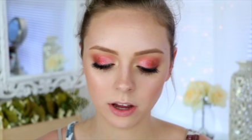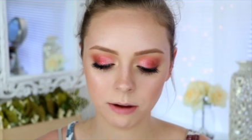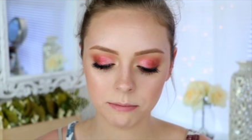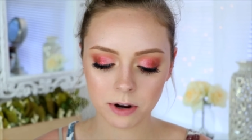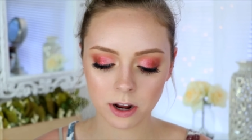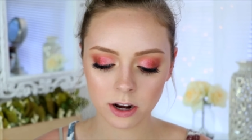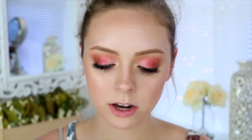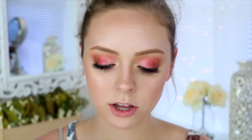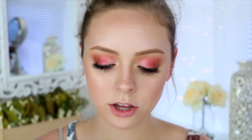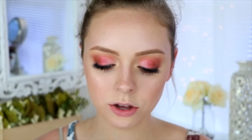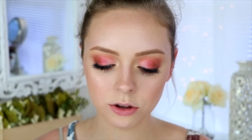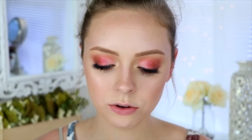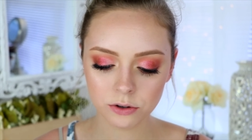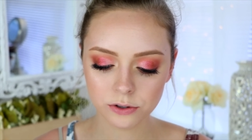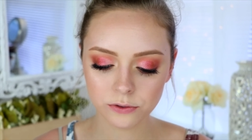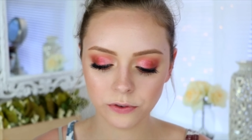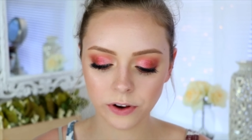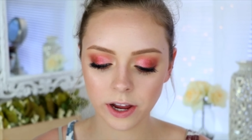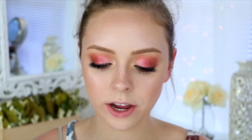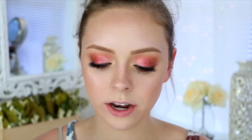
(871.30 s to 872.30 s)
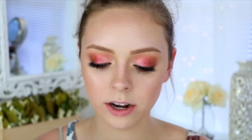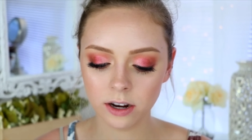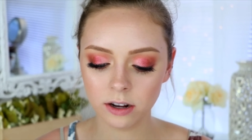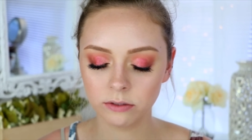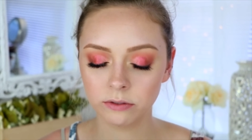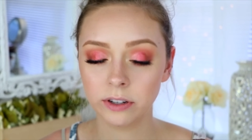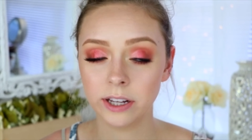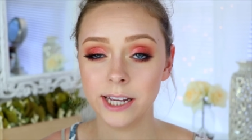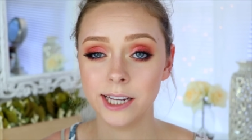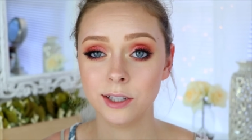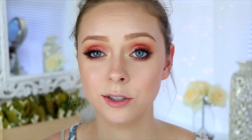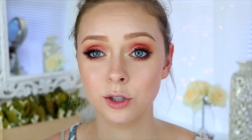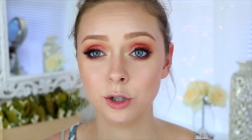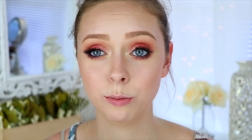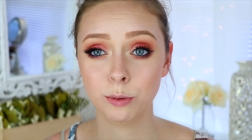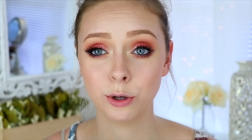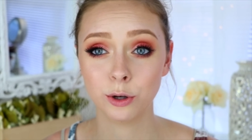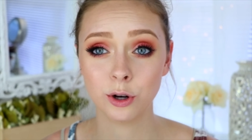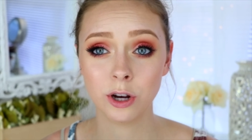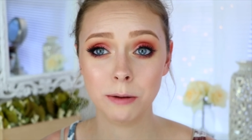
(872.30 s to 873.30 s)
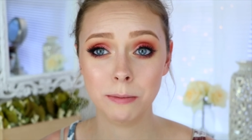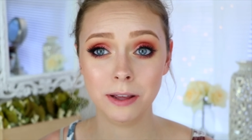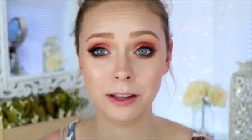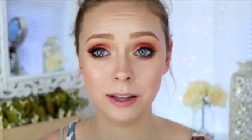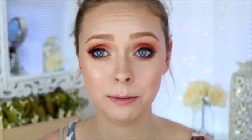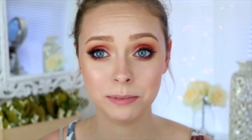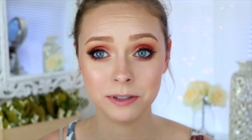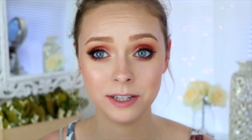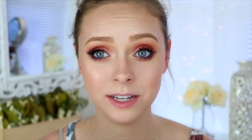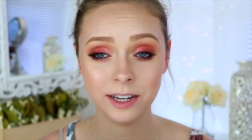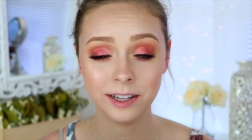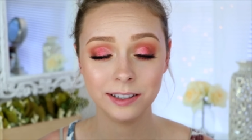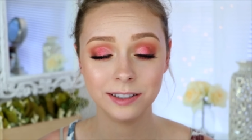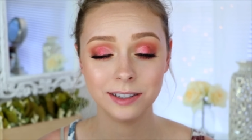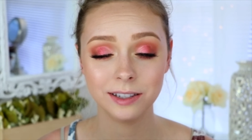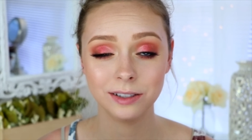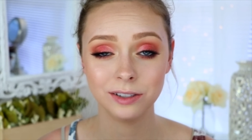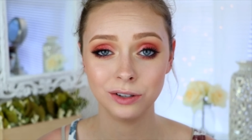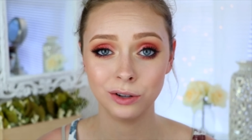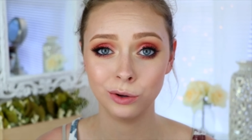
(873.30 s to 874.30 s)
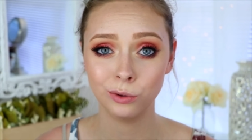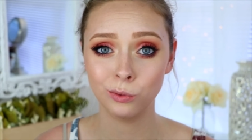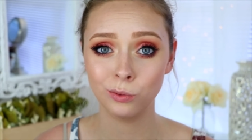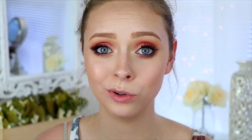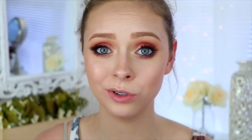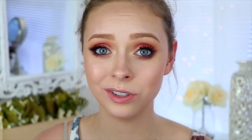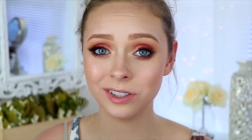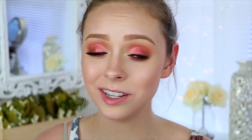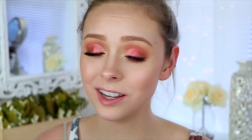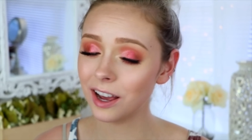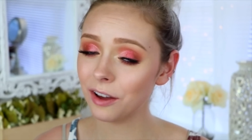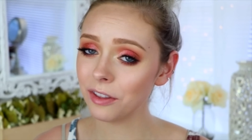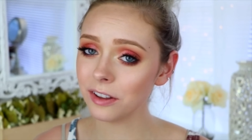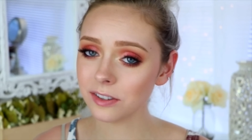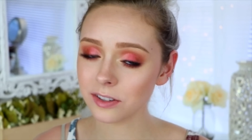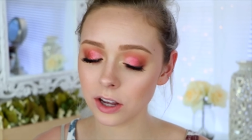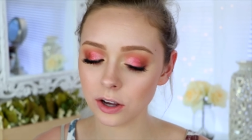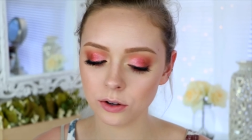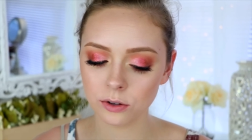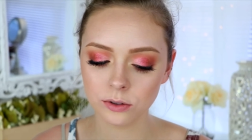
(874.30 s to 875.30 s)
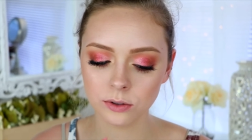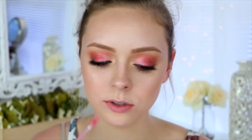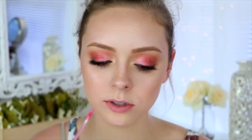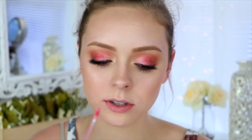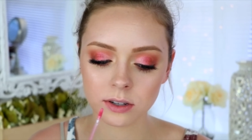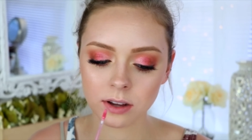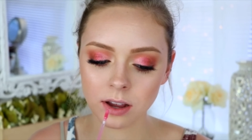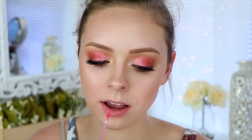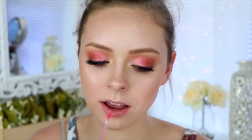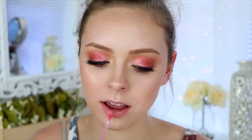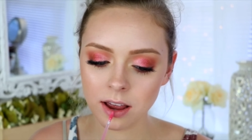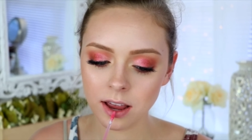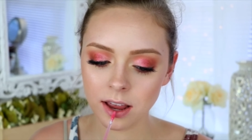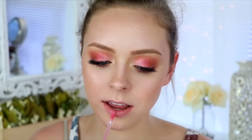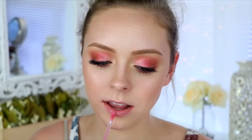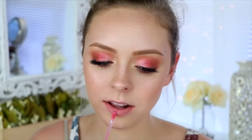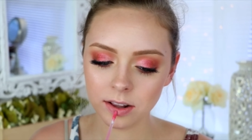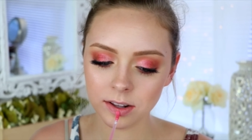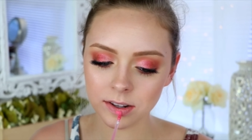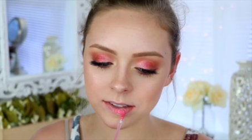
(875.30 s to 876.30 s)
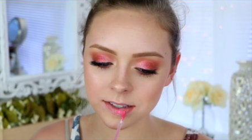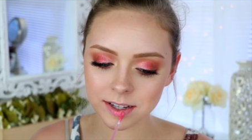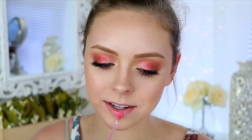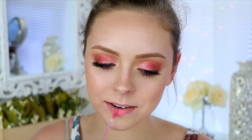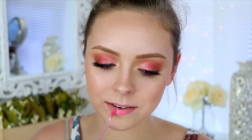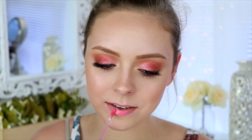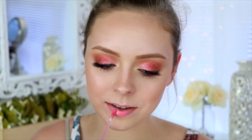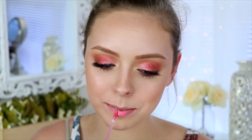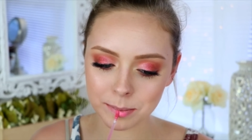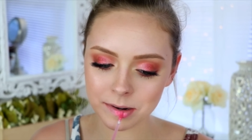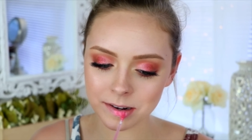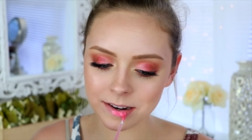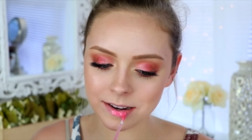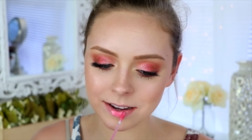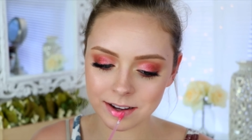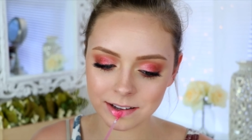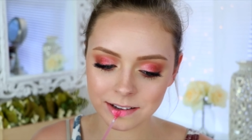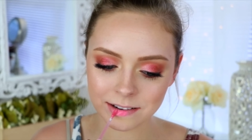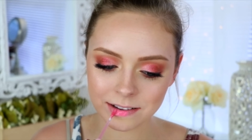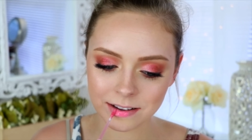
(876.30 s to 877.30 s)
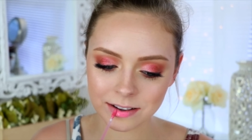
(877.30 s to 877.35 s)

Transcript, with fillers: I'm not a huge fan of like super creamy lipsticks, so we'll see how this goes. Looks like a really pretty color